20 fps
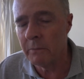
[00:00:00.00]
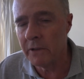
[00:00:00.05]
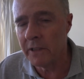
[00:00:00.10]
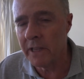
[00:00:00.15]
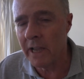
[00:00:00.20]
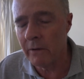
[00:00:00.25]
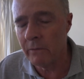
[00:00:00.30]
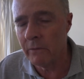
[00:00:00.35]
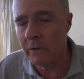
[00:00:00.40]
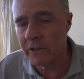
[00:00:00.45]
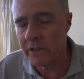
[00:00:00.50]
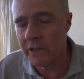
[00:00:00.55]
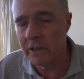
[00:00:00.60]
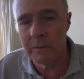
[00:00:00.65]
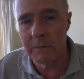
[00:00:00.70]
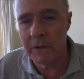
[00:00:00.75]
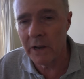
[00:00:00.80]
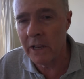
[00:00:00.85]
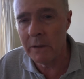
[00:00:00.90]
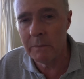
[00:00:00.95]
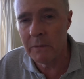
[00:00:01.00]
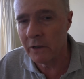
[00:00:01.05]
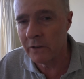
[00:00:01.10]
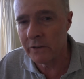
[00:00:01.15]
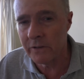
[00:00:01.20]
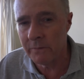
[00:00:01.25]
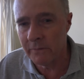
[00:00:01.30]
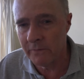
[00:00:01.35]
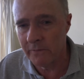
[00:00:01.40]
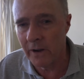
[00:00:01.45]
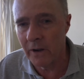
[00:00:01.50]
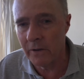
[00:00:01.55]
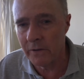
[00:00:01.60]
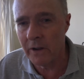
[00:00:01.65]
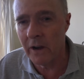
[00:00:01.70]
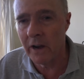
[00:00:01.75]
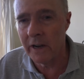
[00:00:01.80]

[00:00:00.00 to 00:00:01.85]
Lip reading: but that wasn't the money belt's fault.